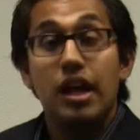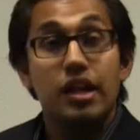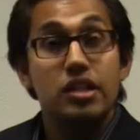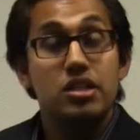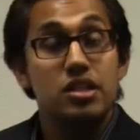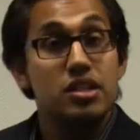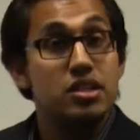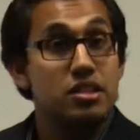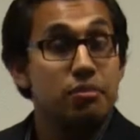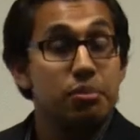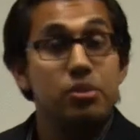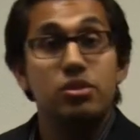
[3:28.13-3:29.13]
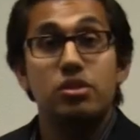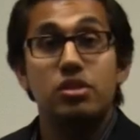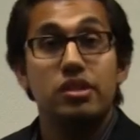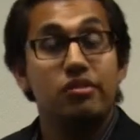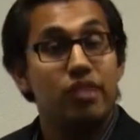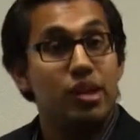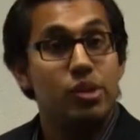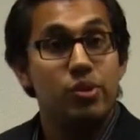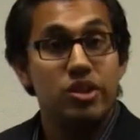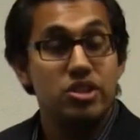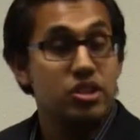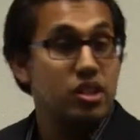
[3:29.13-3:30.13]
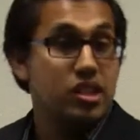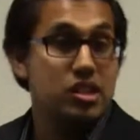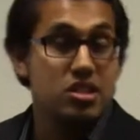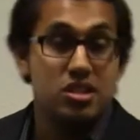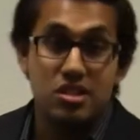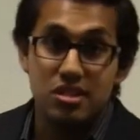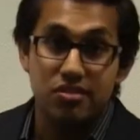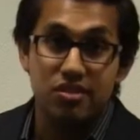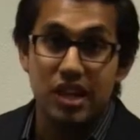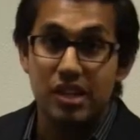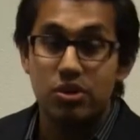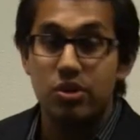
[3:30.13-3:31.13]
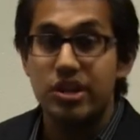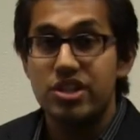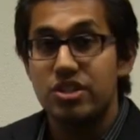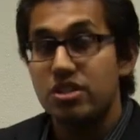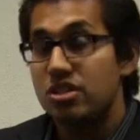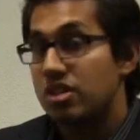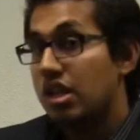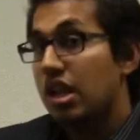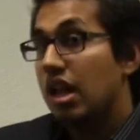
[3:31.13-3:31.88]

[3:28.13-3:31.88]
It's a simple evaluation that consists of 9 questions.